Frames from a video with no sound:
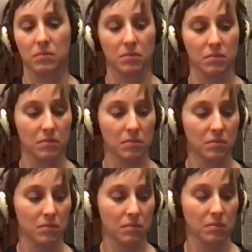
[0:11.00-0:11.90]

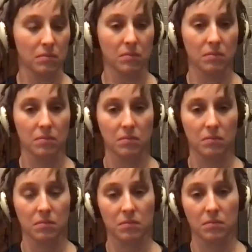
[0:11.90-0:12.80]

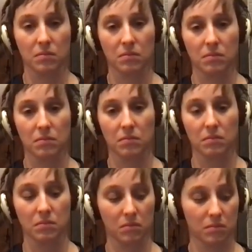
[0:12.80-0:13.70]

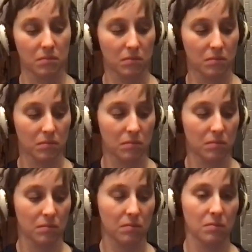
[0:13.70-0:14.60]

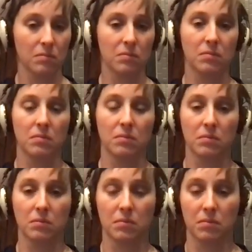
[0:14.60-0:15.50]

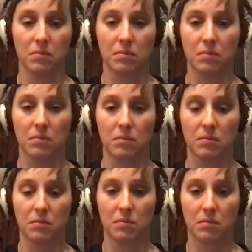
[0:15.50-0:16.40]

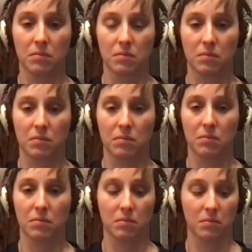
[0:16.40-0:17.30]

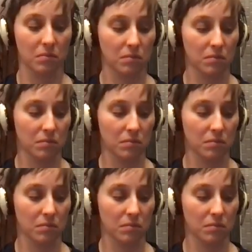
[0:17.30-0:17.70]
No words are spoken by the person on screen.